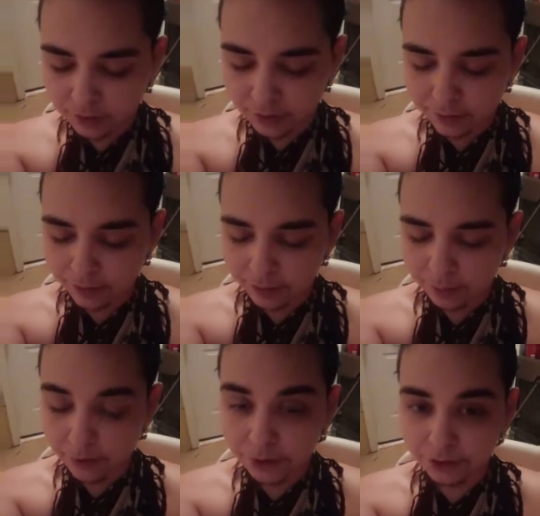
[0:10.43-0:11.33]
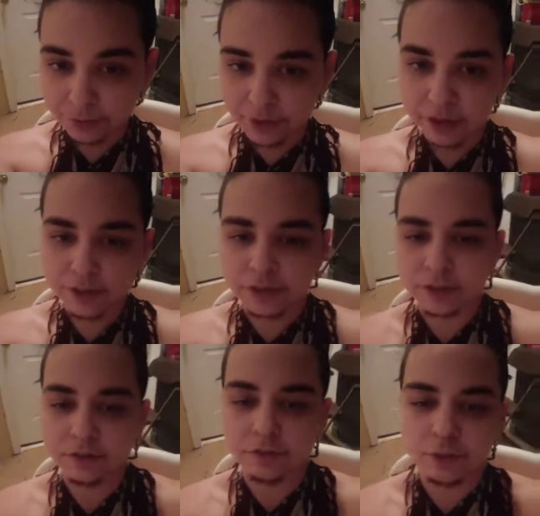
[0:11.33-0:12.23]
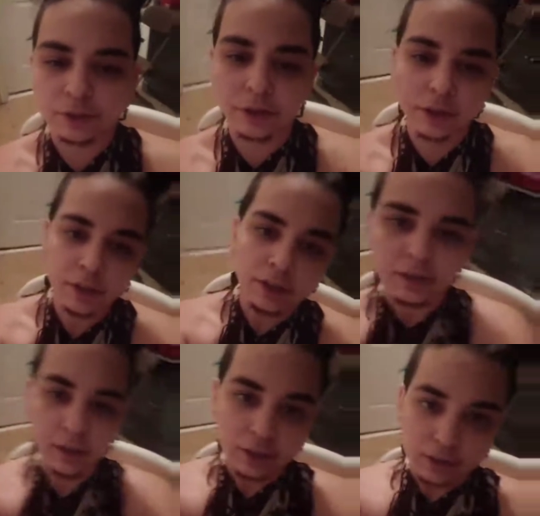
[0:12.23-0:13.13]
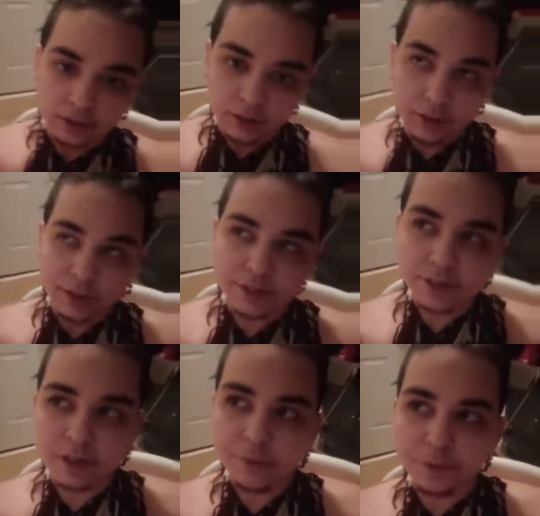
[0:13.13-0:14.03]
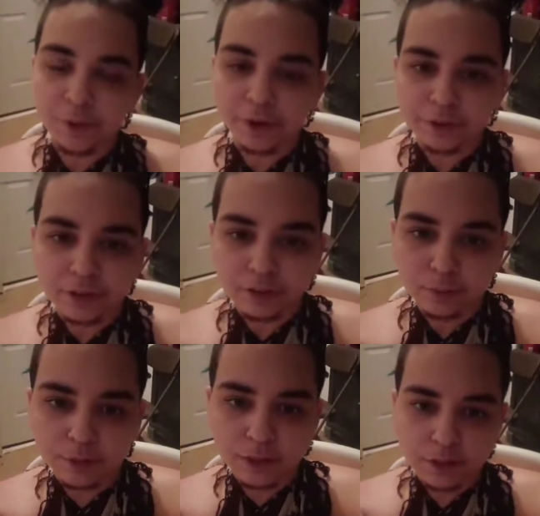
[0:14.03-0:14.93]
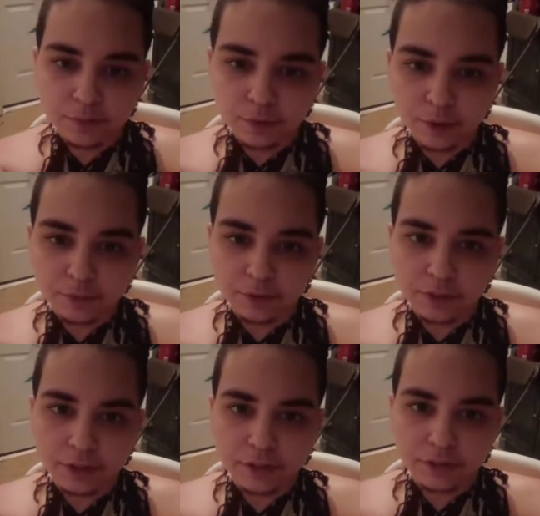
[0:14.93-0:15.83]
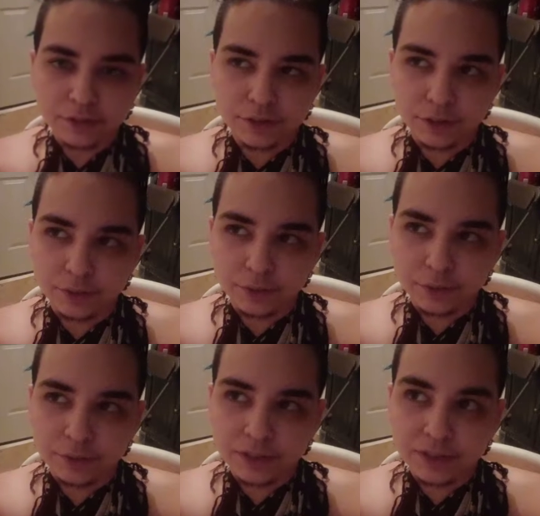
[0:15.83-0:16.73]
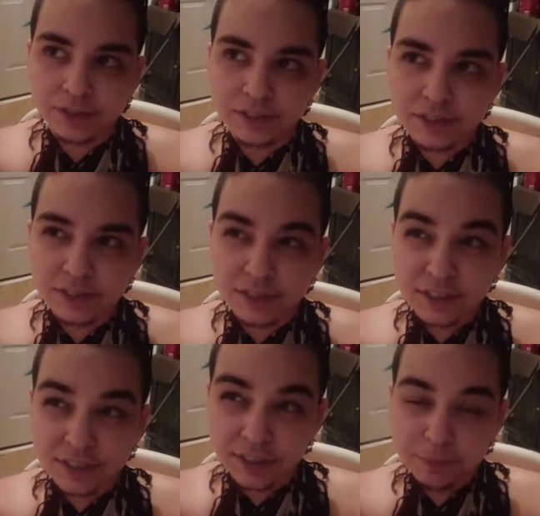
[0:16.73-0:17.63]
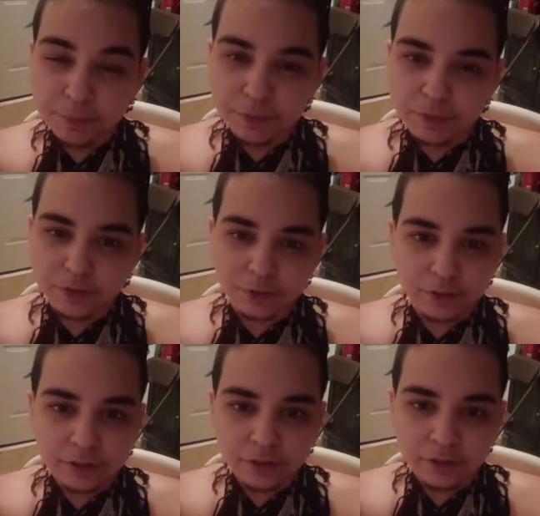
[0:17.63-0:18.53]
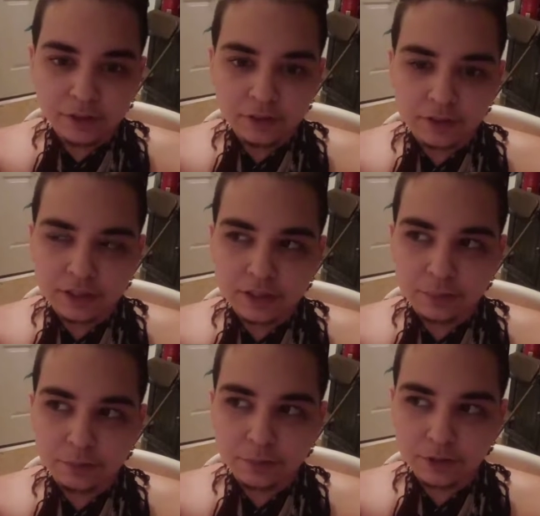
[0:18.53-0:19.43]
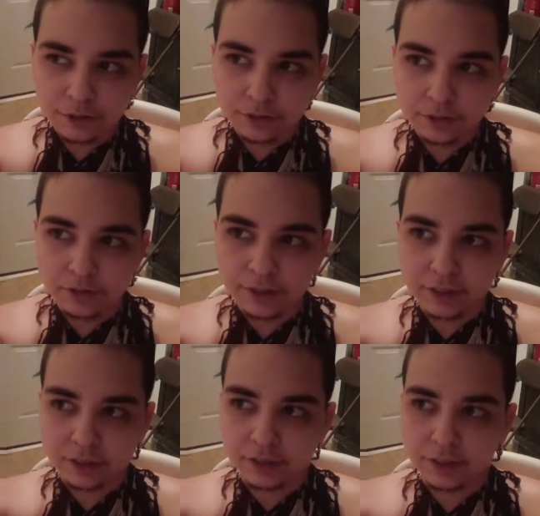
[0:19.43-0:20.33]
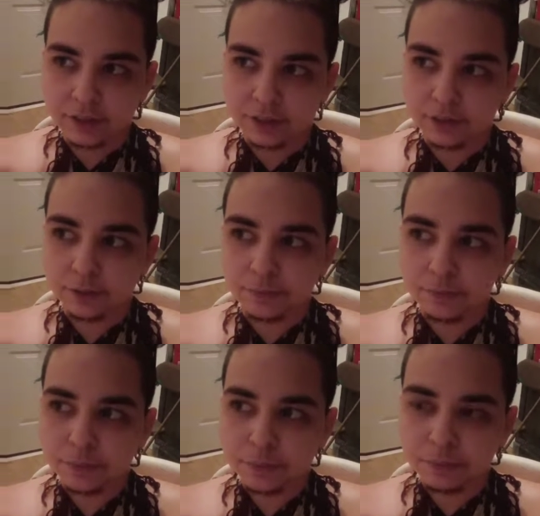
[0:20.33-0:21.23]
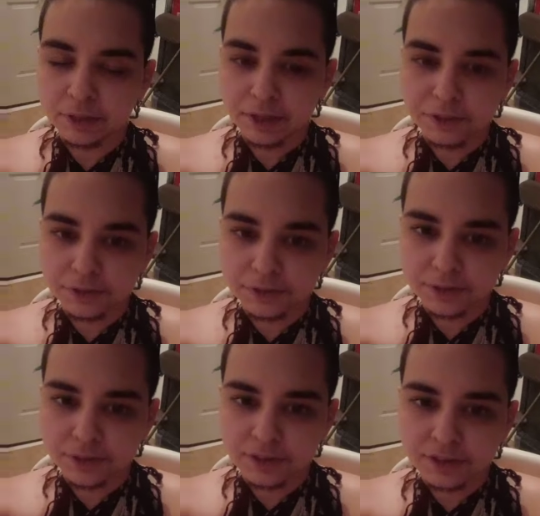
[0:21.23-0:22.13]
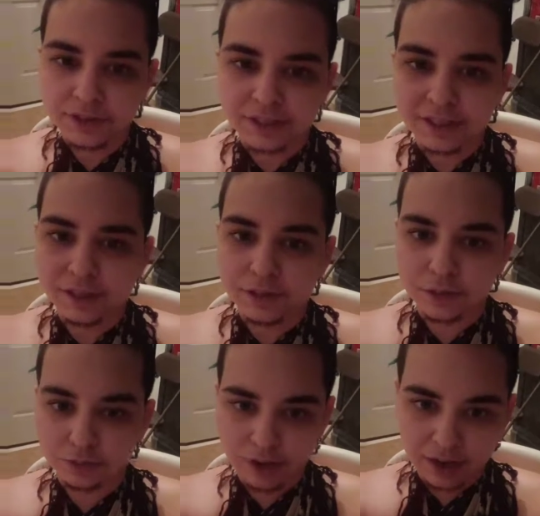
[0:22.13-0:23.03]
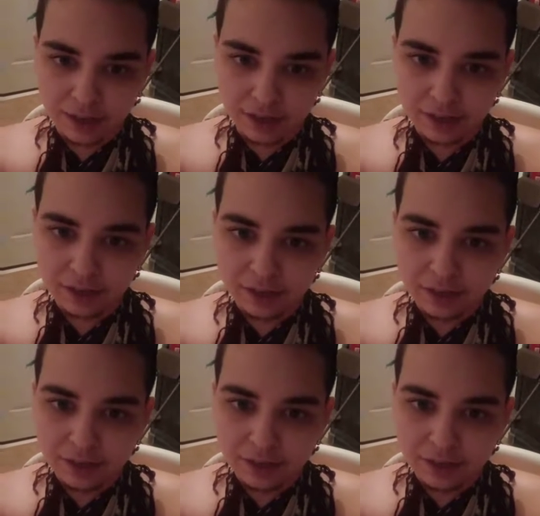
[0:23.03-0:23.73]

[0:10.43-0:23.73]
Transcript: The person we're house sitting for has not been watering their plants properly, so the deep soil, the deep dirt in their planters is like dry,